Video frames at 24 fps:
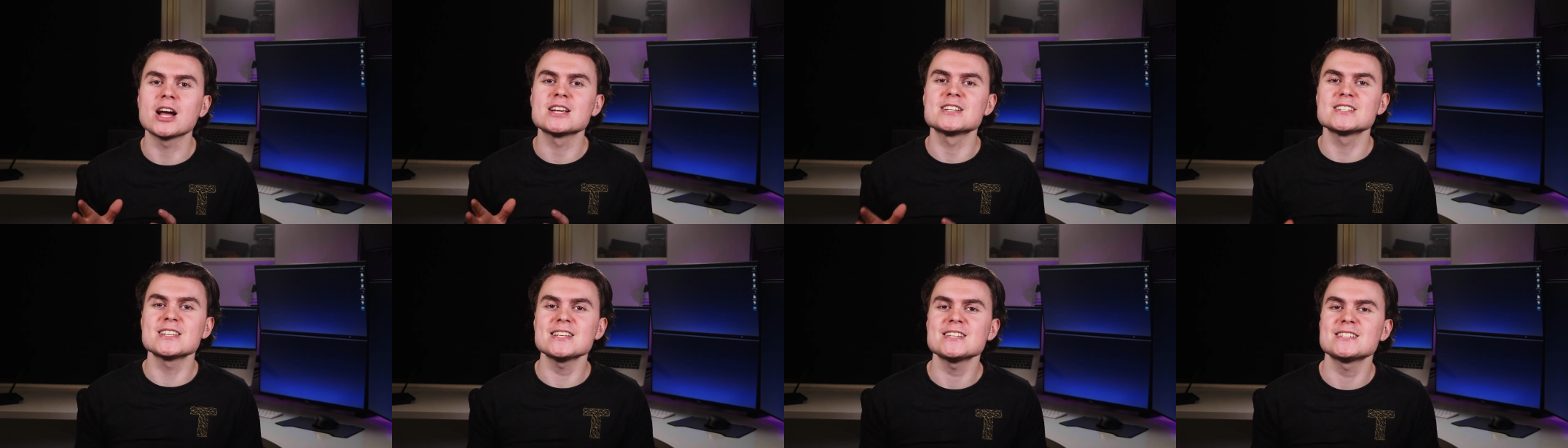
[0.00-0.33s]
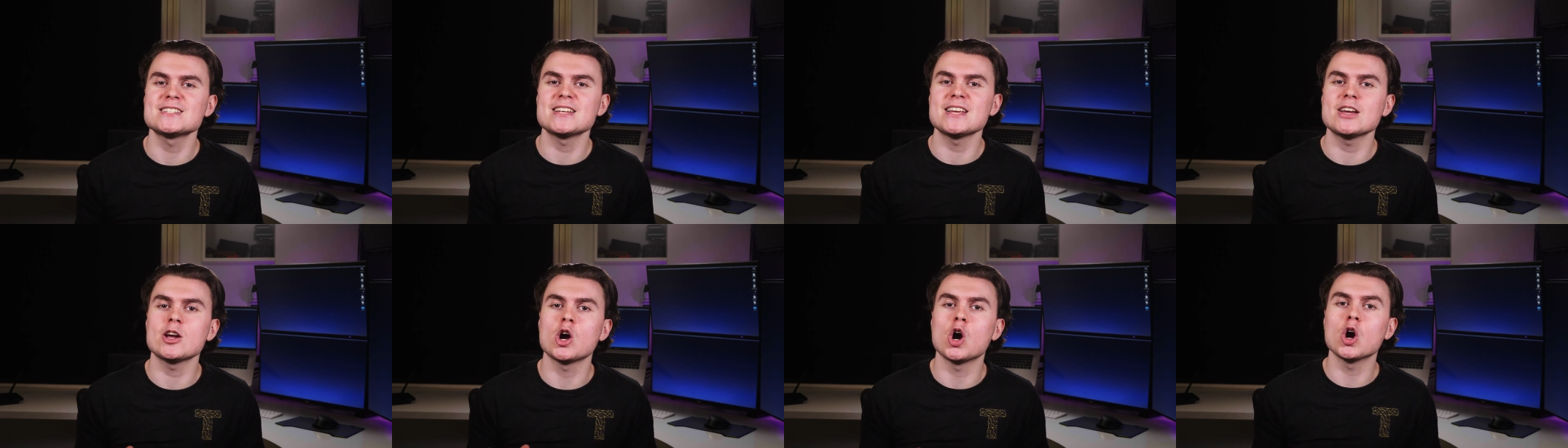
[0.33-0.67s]

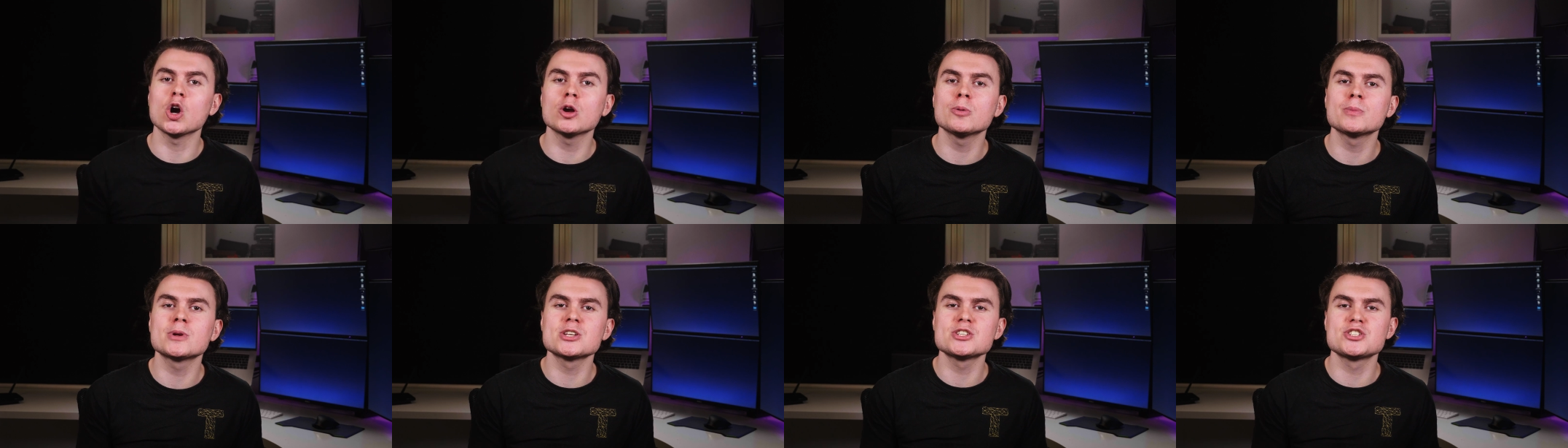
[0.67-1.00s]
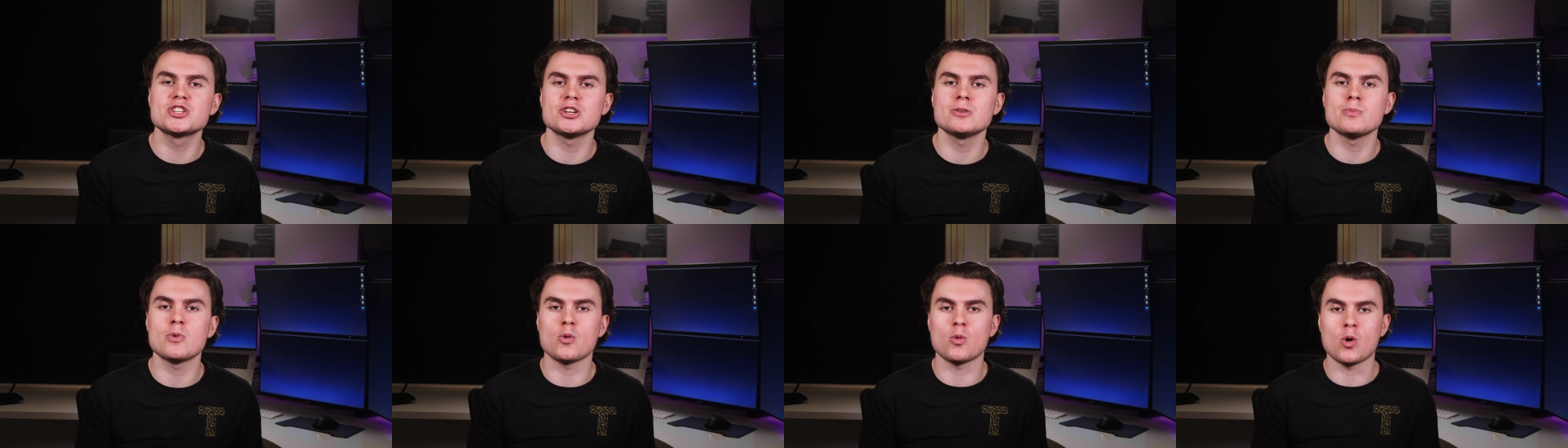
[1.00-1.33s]
existing home
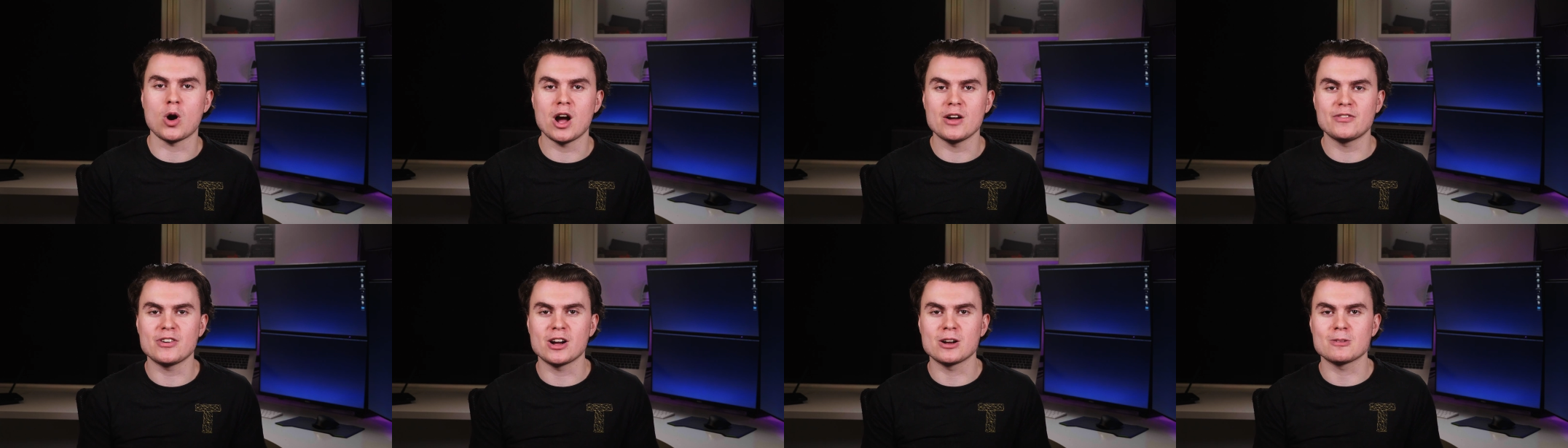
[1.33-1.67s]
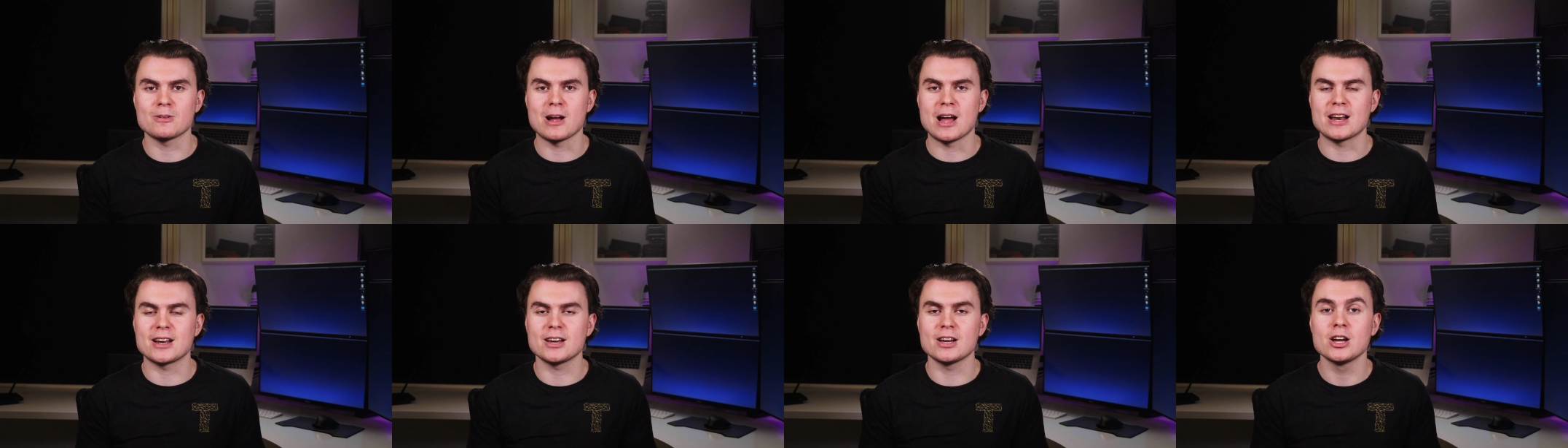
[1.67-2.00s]
consumer Wi-Fi
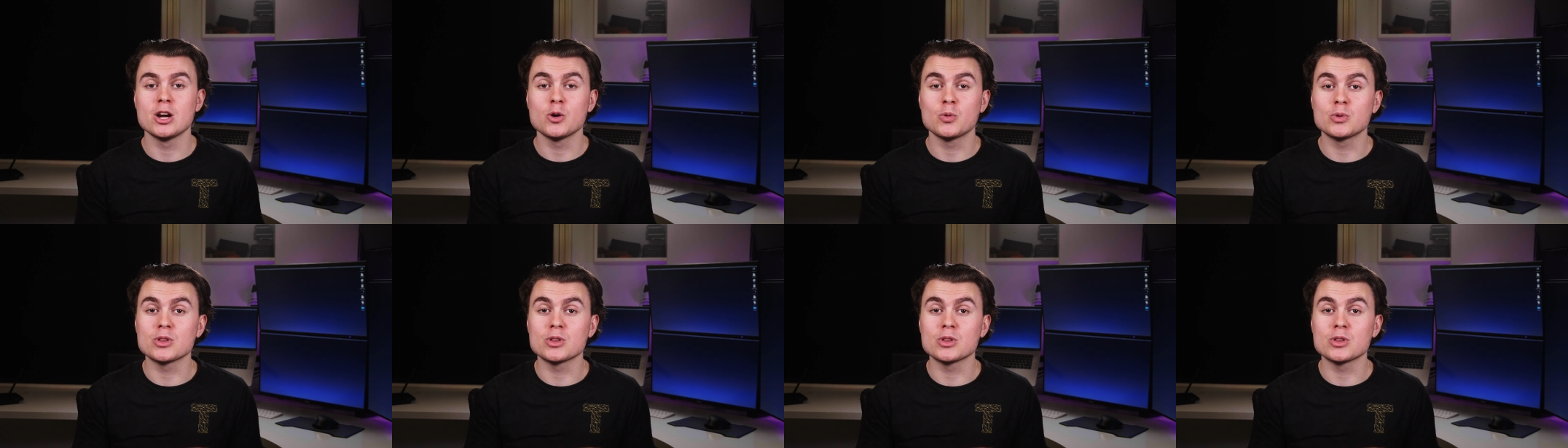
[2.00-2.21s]
router